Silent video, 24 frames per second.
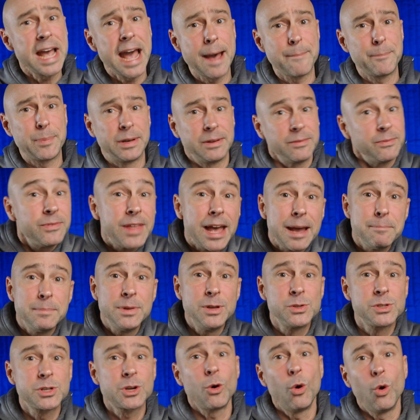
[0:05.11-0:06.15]
happened? That
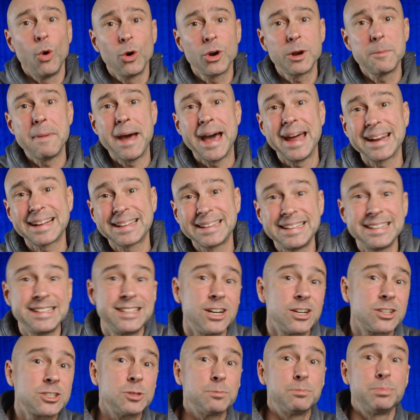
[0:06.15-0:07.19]
music automatically
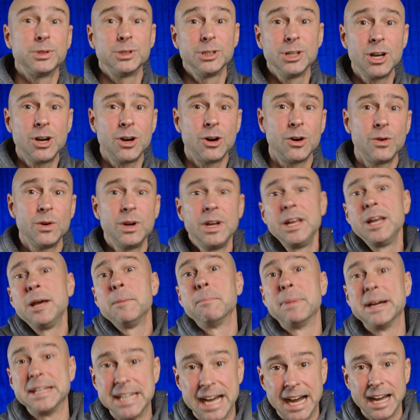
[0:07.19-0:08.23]
ducked below
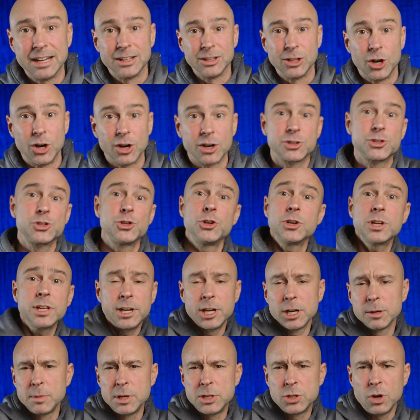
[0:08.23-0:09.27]
my dialogue, so you can
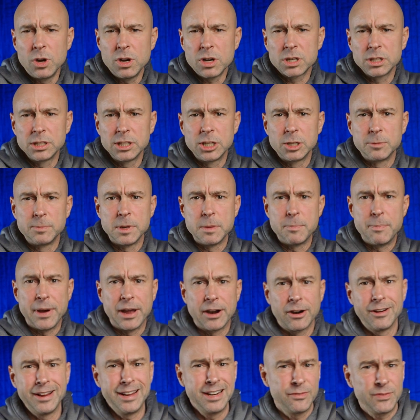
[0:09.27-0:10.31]
hear me talk a little bit
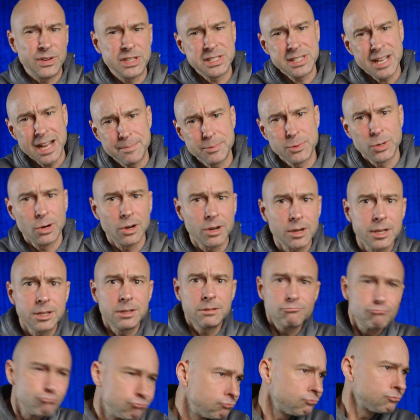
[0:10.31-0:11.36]
better. And if I stop talking,